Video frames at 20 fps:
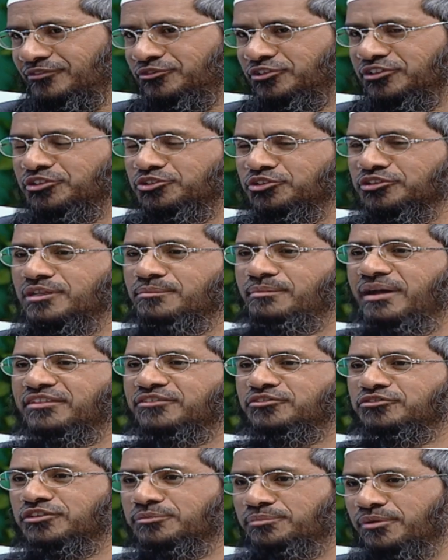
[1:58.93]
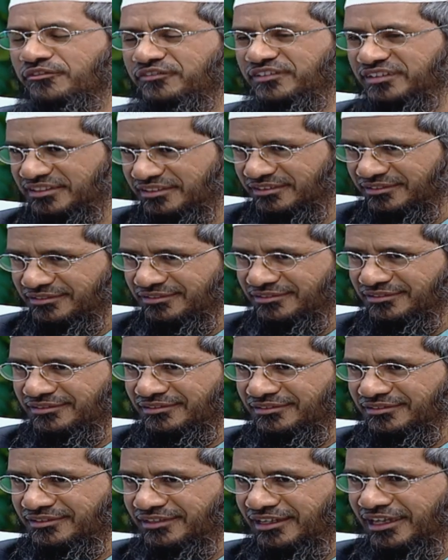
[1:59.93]
So they took the matter to the Prophet
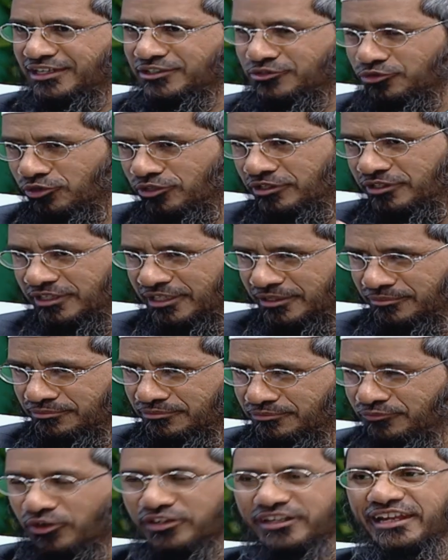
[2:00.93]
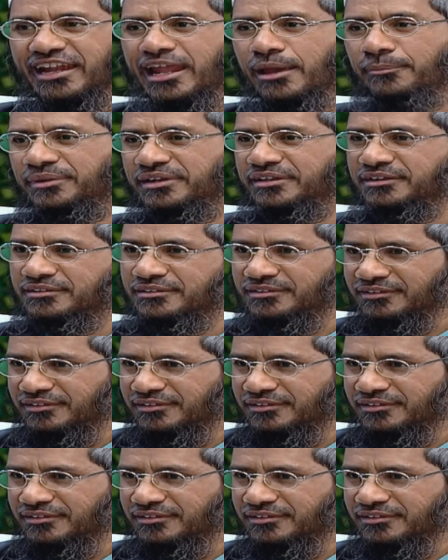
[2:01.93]
and told him what had happened.